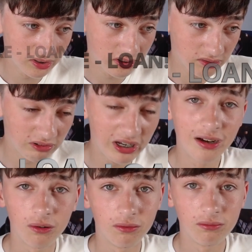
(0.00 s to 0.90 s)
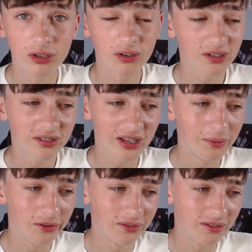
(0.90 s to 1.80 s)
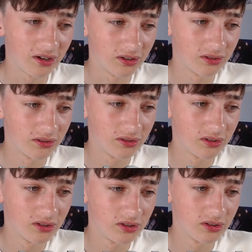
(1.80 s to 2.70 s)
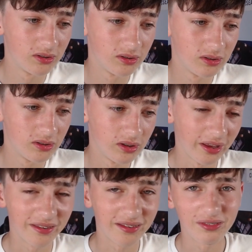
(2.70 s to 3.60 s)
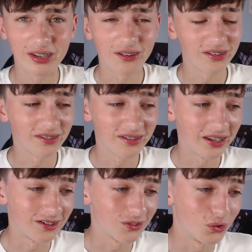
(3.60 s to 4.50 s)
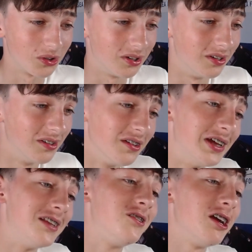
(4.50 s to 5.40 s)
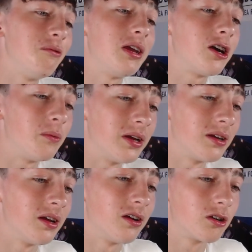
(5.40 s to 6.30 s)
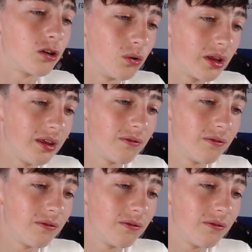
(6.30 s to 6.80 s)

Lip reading: Reloan. We're not going to sell him if he's young. He's definitely not going to stay in our squad. Jamie Cumming, goalie.